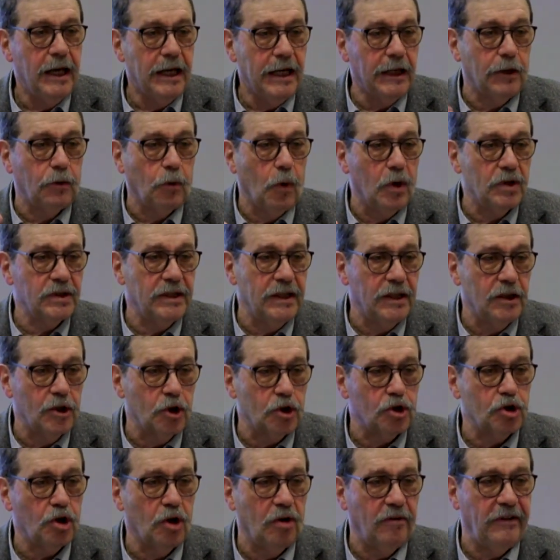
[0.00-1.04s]
It was in the
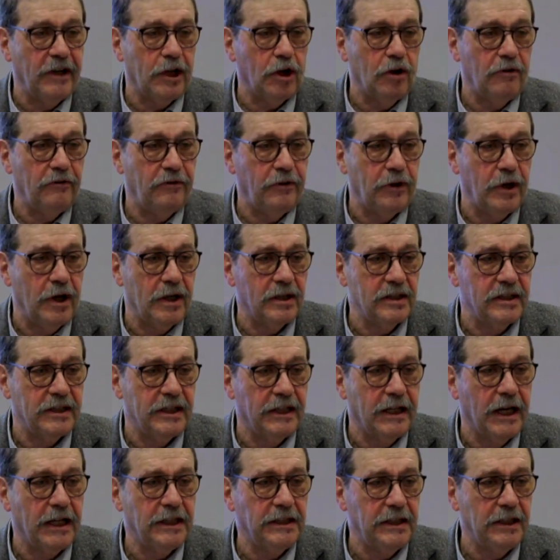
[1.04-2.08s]
Solvay conference
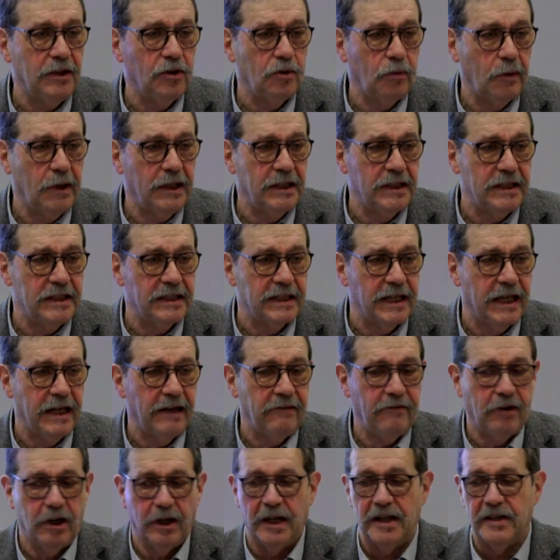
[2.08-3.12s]
in
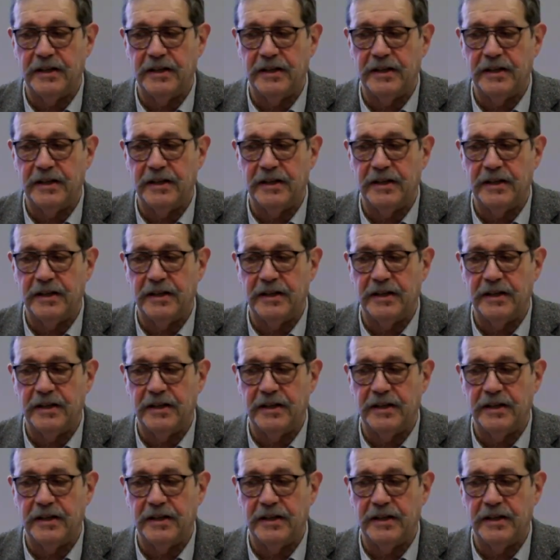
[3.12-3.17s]
1927.